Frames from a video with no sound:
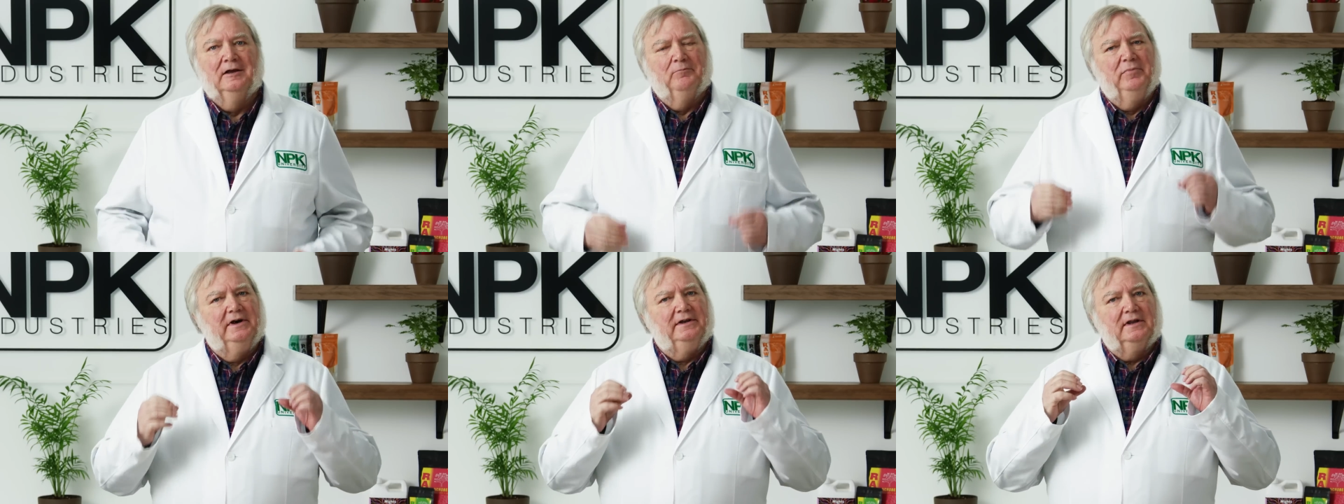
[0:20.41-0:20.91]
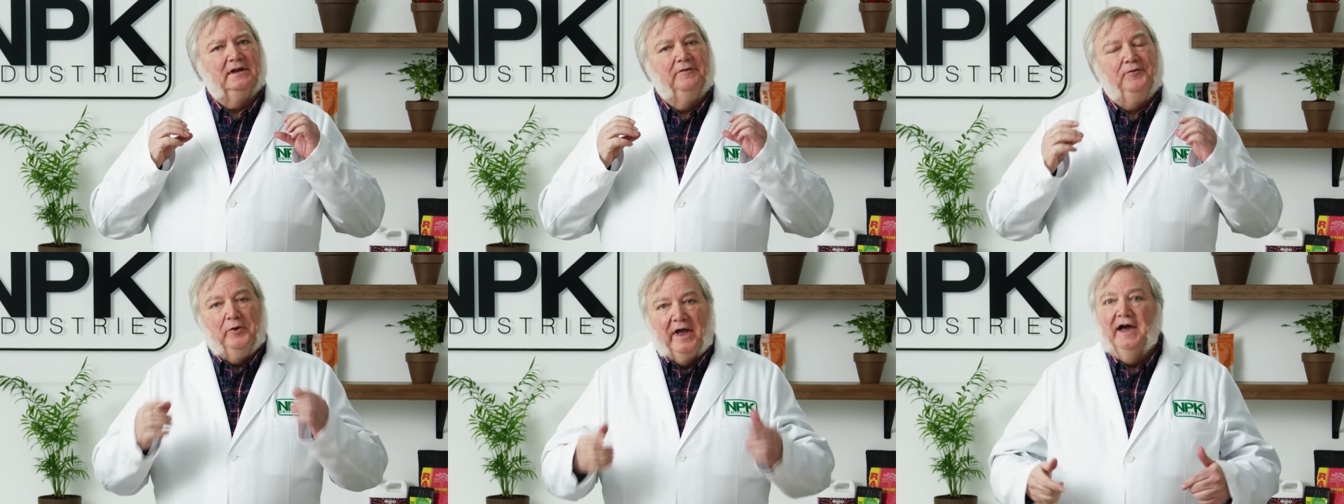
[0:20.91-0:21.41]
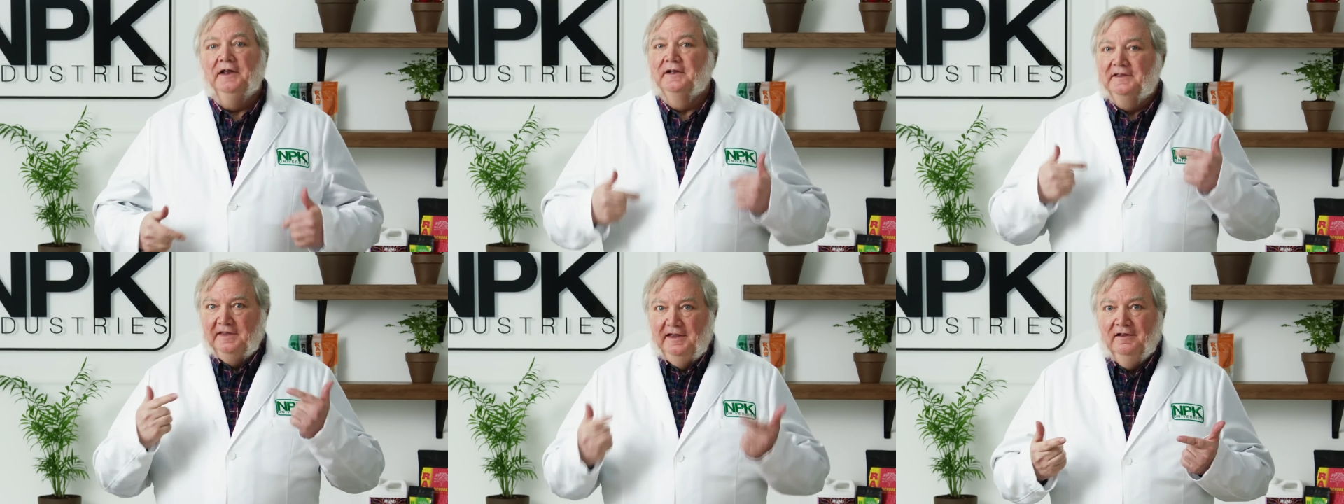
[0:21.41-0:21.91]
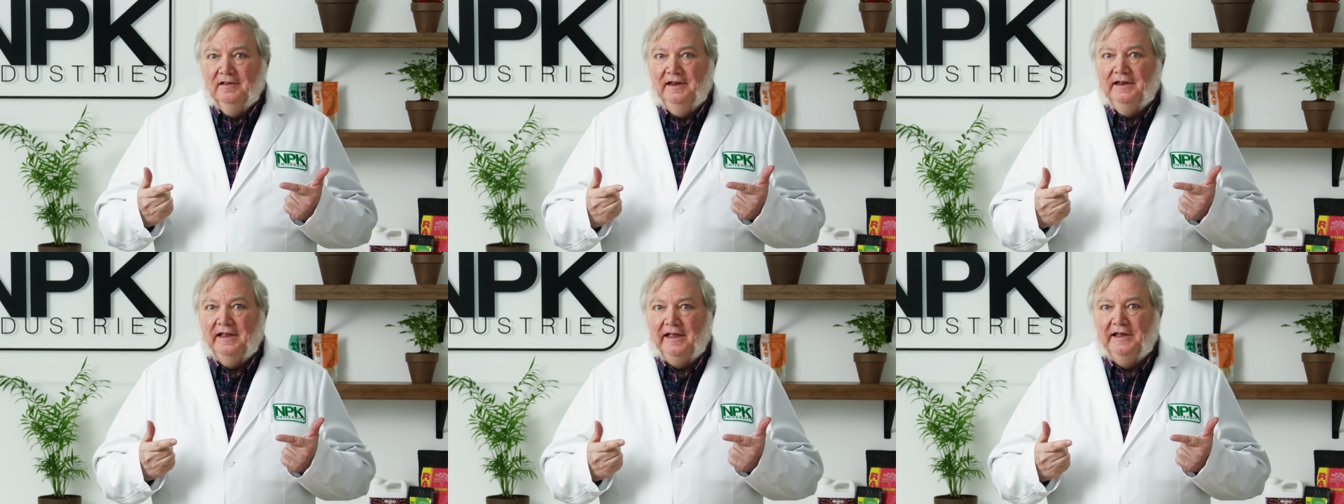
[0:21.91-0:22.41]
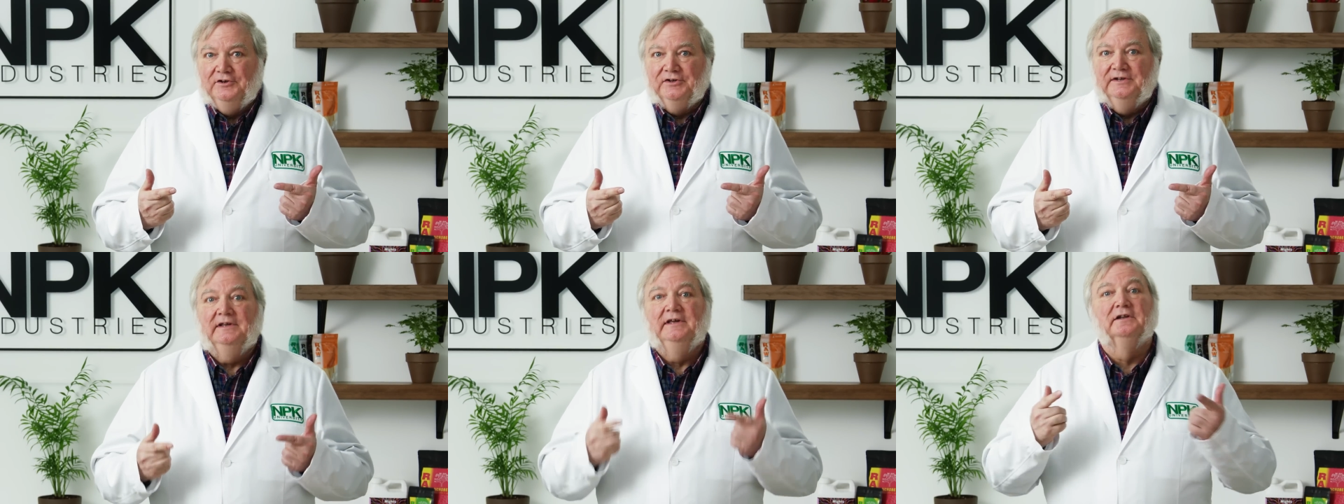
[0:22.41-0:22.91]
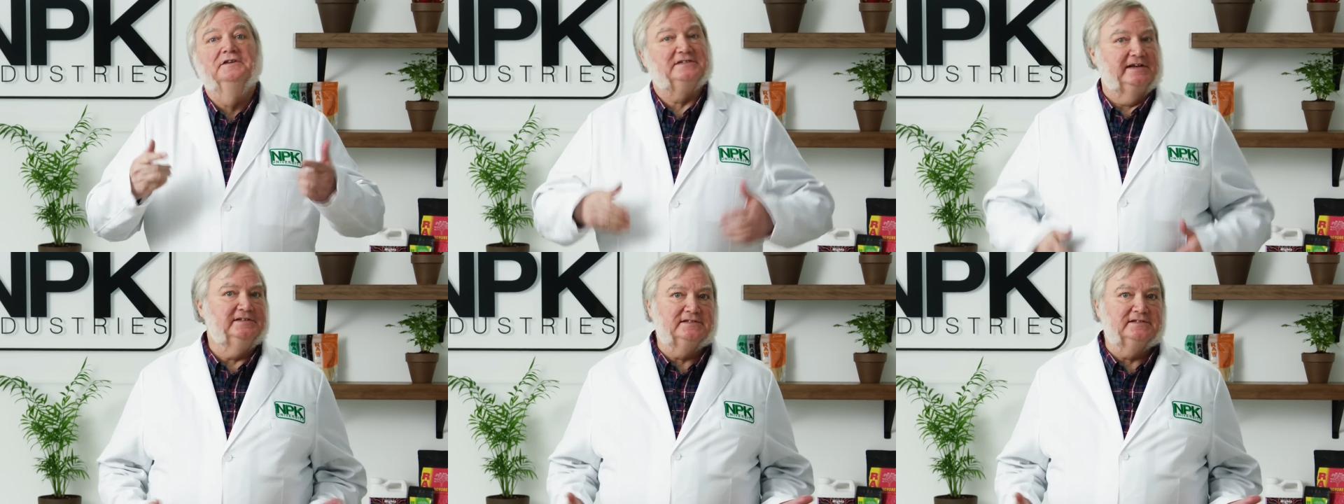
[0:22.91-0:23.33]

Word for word: But if you add a chelating agent, it'll stay